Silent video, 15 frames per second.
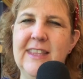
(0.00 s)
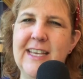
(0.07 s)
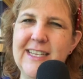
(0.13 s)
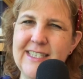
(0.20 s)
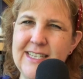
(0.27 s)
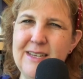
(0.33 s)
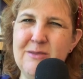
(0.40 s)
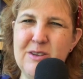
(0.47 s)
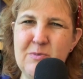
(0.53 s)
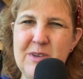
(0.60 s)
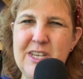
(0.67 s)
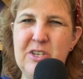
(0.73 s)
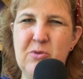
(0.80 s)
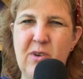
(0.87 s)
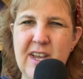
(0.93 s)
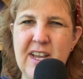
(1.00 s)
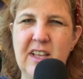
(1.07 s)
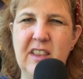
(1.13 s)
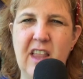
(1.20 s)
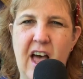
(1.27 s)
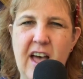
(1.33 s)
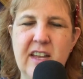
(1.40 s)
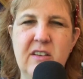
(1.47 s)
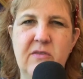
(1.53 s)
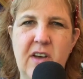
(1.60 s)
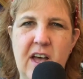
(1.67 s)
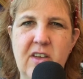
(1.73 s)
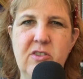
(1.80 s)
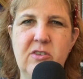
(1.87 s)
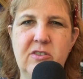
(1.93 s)
they seem to be doing a lot of
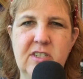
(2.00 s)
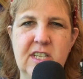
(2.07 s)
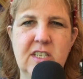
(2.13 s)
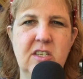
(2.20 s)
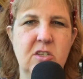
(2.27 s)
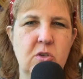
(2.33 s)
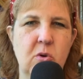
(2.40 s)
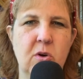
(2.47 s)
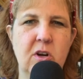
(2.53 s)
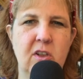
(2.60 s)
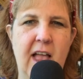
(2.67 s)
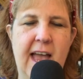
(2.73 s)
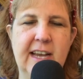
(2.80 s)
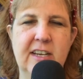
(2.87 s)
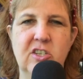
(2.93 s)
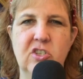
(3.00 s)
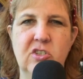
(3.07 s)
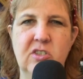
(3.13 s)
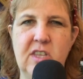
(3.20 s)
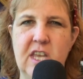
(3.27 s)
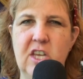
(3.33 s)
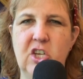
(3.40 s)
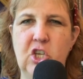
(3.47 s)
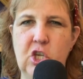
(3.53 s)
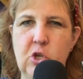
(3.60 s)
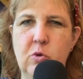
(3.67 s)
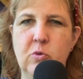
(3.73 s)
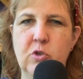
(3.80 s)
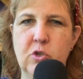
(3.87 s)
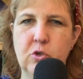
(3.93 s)
other dictatorial actions they
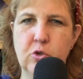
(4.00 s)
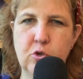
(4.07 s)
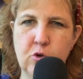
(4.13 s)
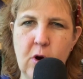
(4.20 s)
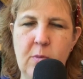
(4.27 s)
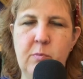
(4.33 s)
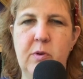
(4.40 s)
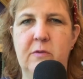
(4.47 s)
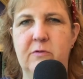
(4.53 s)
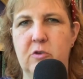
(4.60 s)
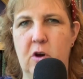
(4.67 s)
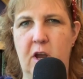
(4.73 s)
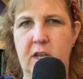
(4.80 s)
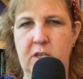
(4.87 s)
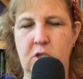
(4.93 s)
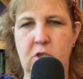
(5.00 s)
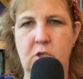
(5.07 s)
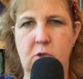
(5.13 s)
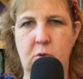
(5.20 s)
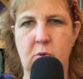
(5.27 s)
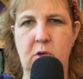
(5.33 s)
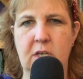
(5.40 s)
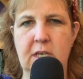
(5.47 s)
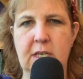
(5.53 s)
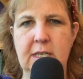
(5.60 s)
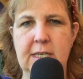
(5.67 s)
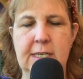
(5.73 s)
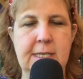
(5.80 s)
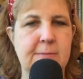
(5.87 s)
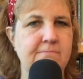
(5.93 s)
accused Trump of trying to do.
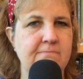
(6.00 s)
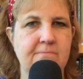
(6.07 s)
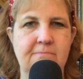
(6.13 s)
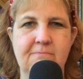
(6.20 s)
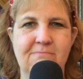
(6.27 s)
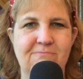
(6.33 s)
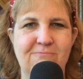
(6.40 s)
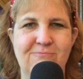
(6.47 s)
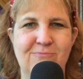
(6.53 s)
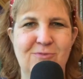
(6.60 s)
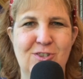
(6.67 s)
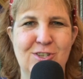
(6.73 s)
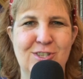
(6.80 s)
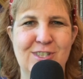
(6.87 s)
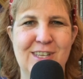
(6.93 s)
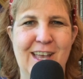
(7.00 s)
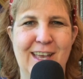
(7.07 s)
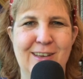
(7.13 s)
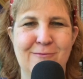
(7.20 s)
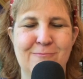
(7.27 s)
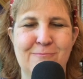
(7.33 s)
Just saying.